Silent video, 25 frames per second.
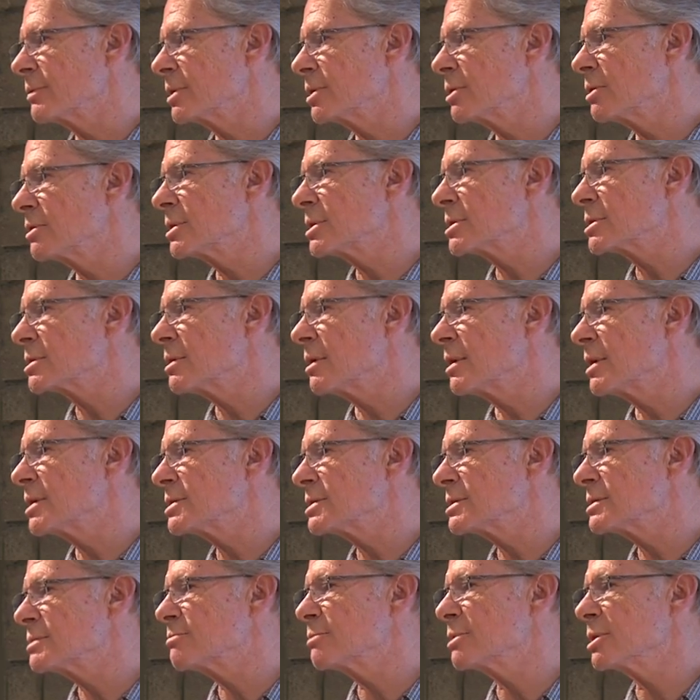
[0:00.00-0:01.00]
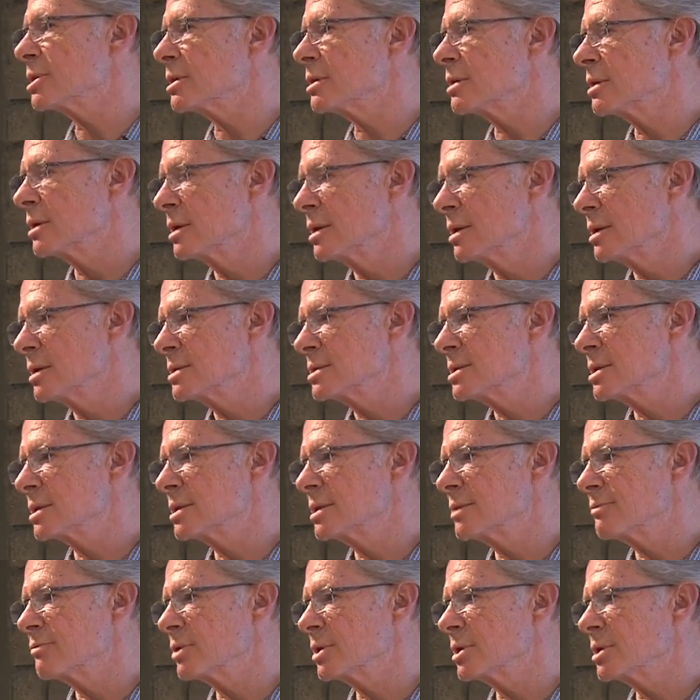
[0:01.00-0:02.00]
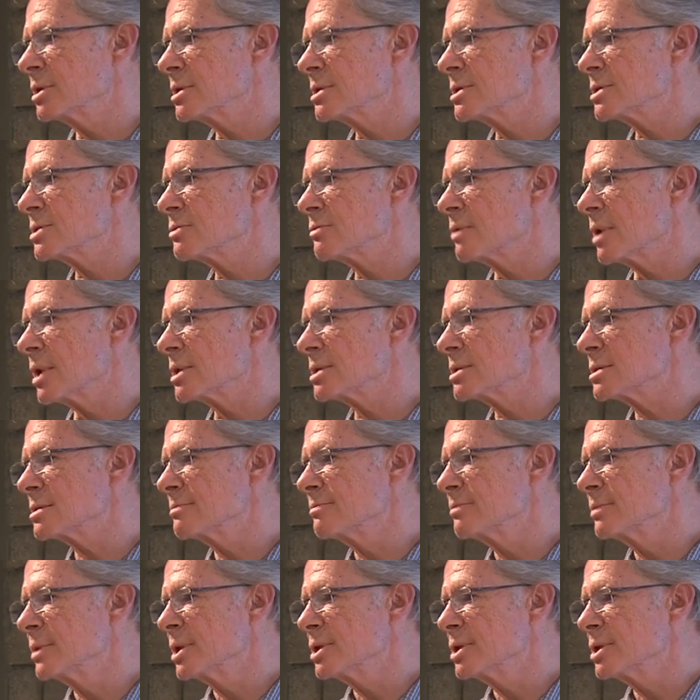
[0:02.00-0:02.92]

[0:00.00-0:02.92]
You know, this causes me significant distress.